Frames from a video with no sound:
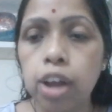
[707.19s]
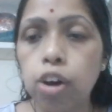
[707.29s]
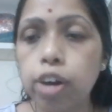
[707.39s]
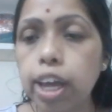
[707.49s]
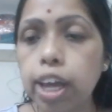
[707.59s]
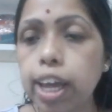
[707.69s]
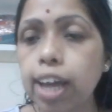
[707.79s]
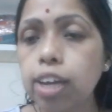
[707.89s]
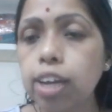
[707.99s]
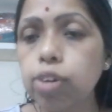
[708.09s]
Okay,
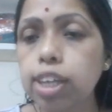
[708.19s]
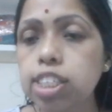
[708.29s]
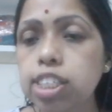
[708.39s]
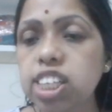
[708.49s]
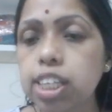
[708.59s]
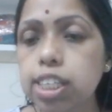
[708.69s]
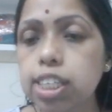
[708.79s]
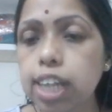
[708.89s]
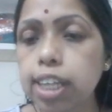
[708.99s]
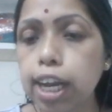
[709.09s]
here you can see these
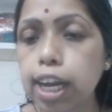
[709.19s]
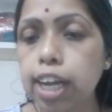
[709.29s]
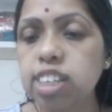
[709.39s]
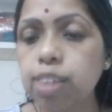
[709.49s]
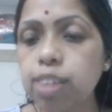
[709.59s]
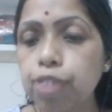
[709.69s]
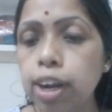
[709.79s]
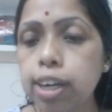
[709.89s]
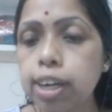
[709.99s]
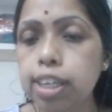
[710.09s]
are the electric
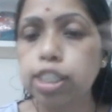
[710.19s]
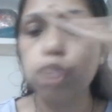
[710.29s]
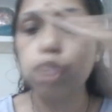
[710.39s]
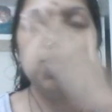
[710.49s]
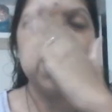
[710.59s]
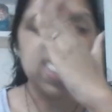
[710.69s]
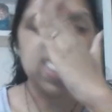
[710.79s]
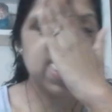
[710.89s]
field distribution.